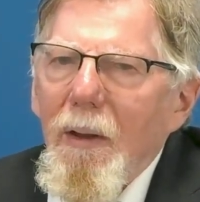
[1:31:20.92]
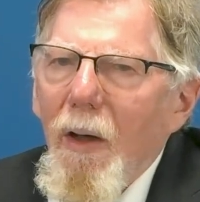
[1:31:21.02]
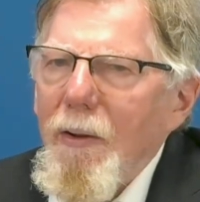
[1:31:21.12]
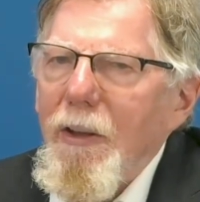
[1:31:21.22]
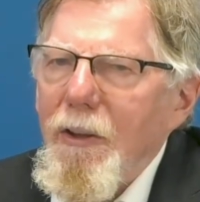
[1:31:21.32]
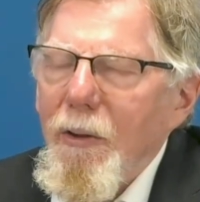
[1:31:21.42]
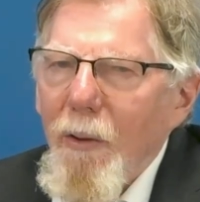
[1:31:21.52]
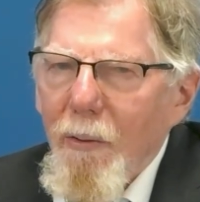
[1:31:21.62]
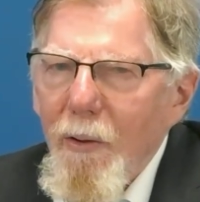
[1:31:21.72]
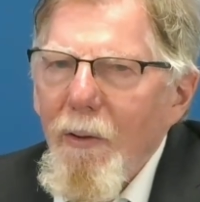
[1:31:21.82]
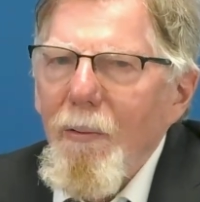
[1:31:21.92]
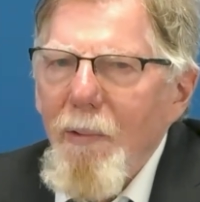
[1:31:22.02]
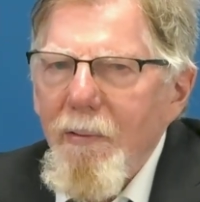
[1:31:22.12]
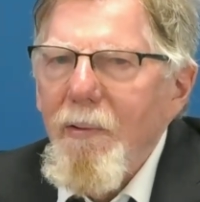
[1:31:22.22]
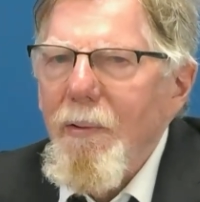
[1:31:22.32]
understood or not,
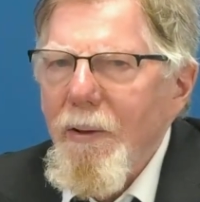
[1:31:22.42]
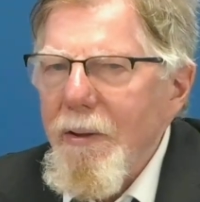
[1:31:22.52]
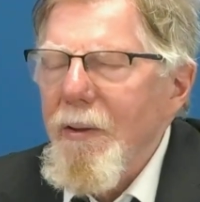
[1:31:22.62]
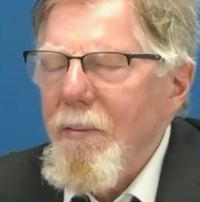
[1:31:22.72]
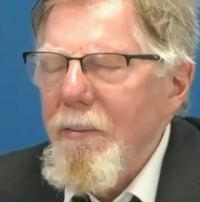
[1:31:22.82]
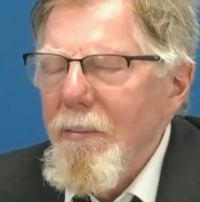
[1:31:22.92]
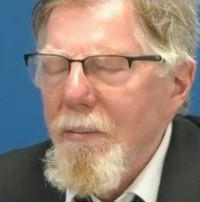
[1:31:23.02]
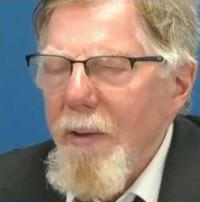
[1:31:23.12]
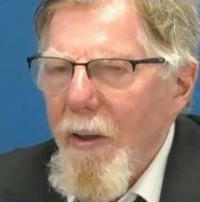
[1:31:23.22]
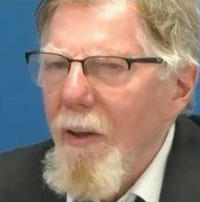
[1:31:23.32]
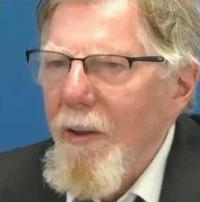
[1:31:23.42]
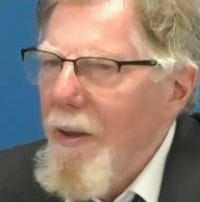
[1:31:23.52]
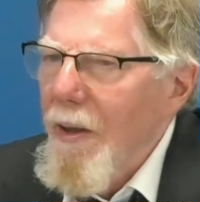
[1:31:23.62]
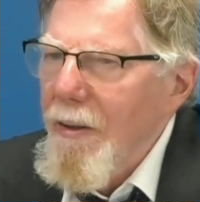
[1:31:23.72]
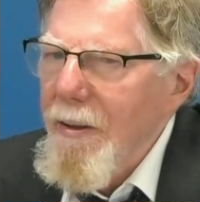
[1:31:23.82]
we've always
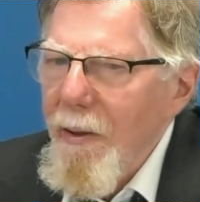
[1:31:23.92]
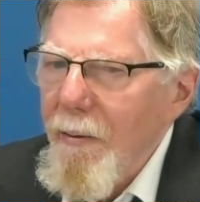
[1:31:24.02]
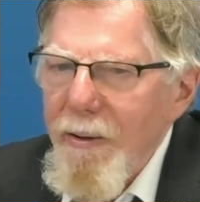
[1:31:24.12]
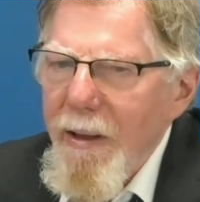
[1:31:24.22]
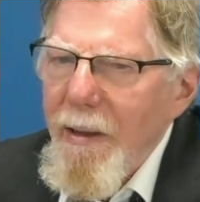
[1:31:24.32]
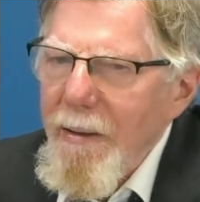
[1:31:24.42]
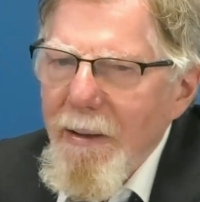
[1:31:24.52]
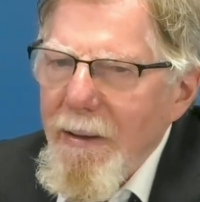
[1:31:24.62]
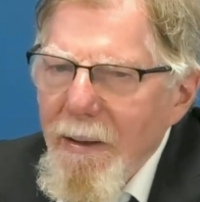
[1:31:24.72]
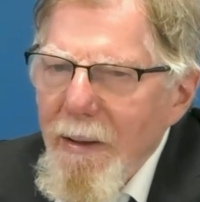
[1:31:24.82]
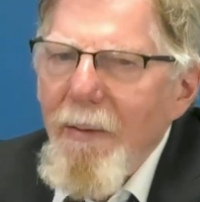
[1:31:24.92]
regarded ourselves as